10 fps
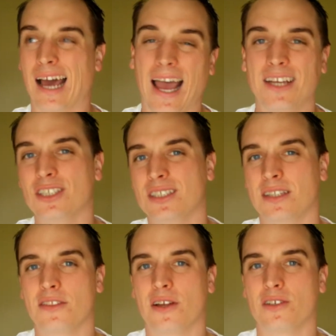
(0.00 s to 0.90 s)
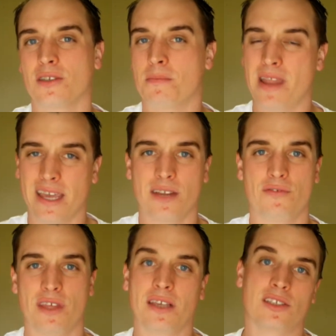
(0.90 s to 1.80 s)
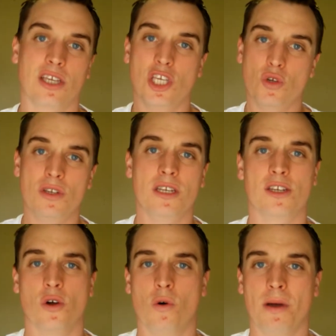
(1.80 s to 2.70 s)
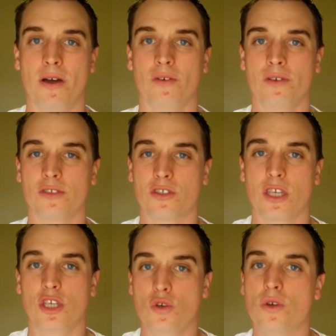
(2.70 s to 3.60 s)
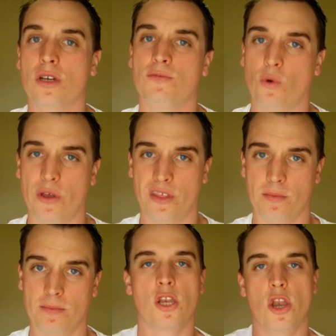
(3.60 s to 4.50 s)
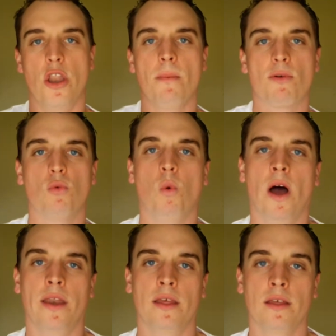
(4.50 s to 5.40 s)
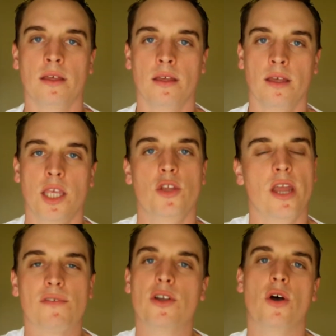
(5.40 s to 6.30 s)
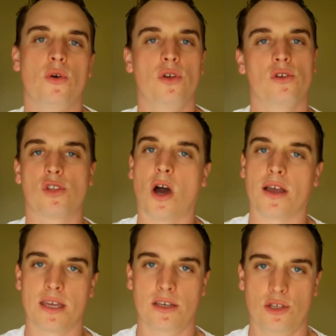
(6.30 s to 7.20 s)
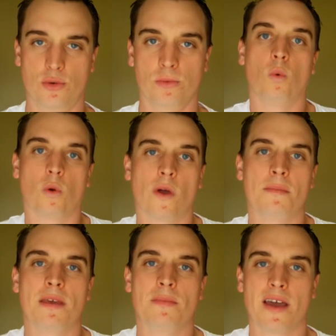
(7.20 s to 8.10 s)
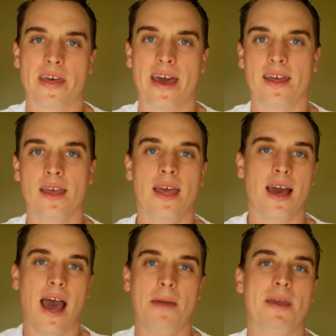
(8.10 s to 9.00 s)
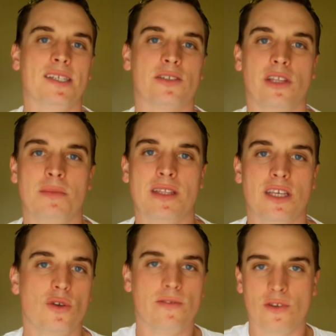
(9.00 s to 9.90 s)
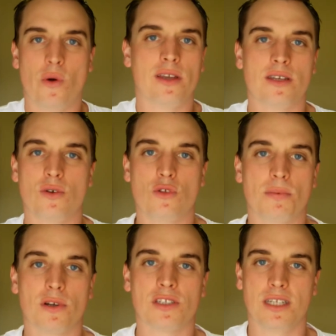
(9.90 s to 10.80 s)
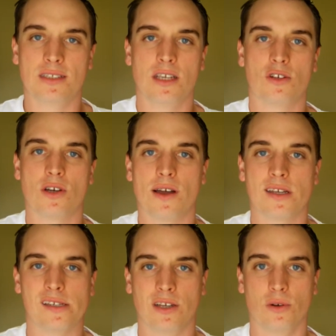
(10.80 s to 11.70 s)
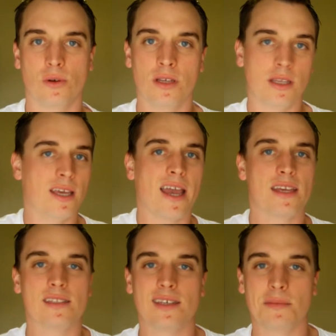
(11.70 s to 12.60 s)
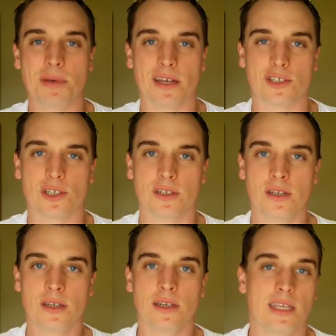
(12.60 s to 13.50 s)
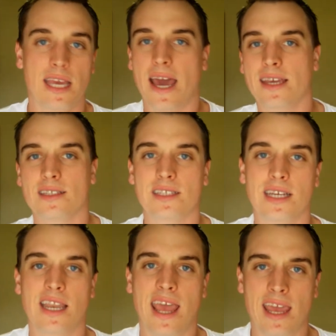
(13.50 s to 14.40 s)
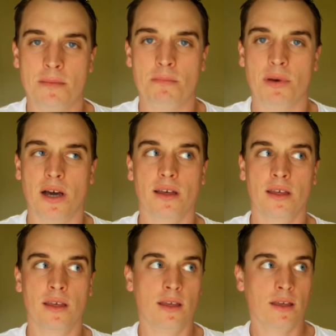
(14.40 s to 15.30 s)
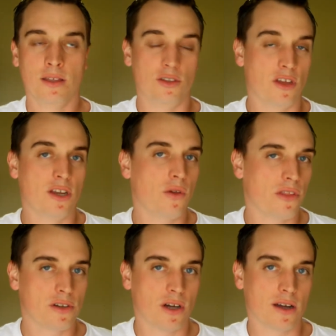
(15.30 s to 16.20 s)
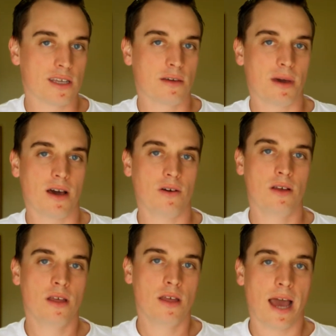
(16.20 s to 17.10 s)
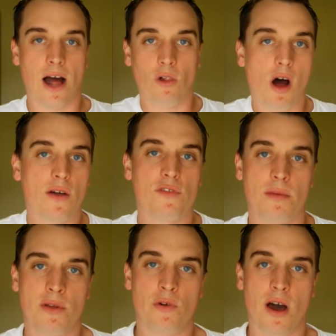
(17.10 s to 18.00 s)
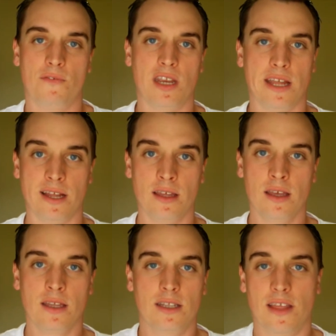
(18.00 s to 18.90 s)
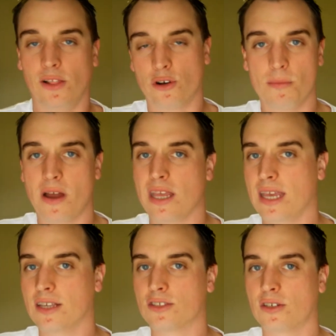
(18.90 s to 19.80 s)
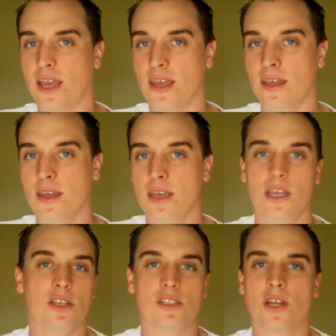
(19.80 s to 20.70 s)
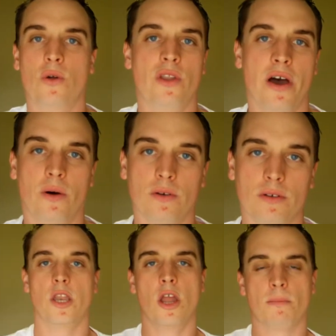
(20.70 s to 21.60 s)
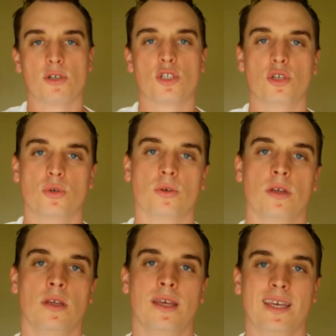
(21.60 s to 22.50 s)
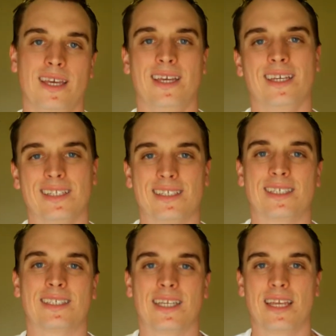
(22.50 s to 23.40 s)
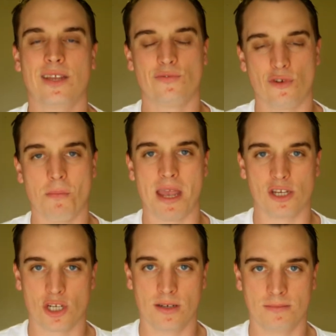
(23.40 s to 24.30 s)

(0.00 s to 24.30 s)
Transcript: I just think that there are some negative things that you need to know about so that you can avoid them. Number 1, you never know who you're talking to. What do I mean by that? I basically mean that you have no idea who the person is that you're talking to. Yeah, you see a picture. Yeah, you see a name, but do they know what they're talking about? How long have they been raw feeding? Did they learn about it yesterday? You just don't know. Number 2, inconsistent information.